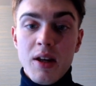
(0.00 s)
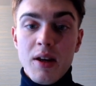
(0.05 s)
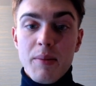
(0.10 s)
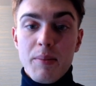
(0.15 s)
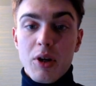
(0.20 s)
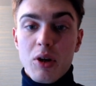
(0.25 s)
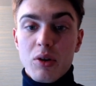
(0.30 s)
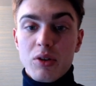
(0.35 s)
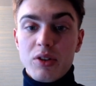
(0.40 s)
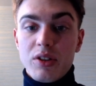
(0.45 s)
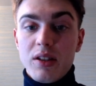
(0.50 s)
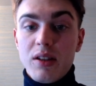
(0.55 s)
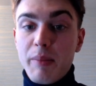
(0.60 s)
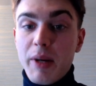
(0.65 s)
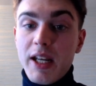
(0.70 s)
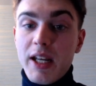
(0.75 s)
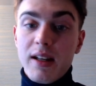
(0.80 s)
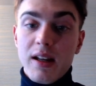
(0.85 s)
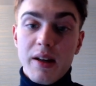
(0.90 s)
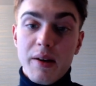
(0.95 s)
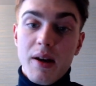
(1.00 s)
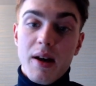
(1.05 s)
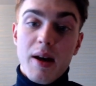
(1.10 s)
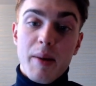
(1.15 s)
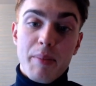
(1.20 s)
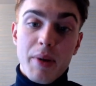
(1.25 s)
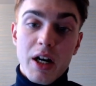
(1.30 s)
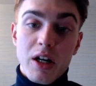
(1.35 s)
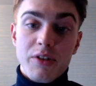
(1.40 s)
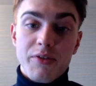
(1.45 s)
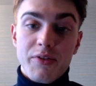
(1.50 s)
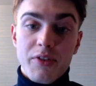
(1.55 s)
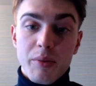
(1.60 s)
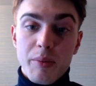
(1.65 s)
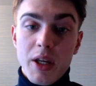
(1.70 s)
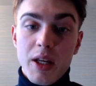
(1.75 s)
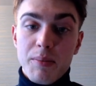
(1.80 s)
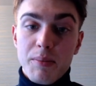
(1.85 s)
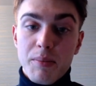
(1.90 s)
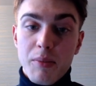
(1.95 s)
because in the main line, apart from
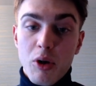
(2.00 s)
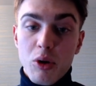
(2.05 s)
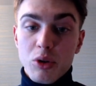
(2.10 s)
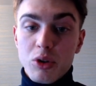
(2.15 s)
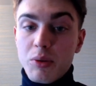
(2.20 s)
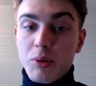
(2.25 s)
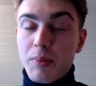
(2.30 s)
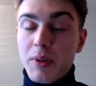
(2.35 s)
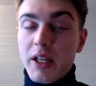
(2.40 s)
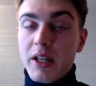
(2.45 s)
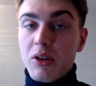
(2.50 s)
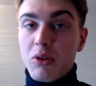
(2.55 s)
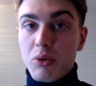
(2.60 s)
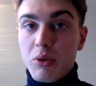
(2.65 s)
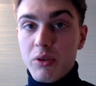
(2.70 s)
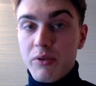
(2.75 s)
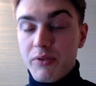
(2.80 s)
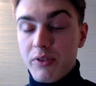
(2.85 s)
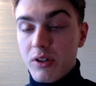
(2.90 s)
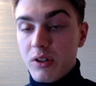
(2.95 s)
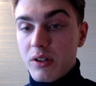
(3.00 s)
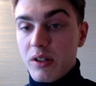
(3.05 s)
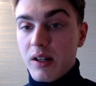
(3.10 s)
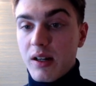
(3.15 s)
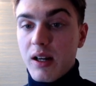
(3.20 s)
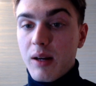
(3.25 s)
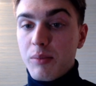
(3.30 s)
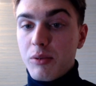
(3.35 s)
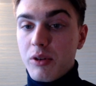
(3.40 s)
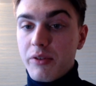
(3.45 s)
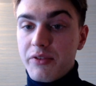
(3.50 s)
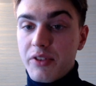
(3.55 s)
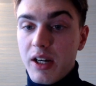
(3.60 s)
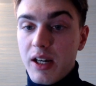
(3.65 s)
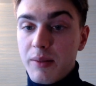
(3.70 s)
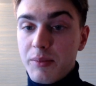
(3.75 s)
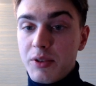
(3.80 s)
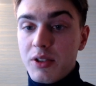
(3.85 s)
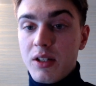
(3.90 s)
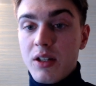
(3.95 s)
him also playing Grunfeld a couple of
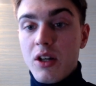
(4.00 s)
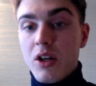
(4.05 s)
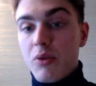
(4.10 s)
times,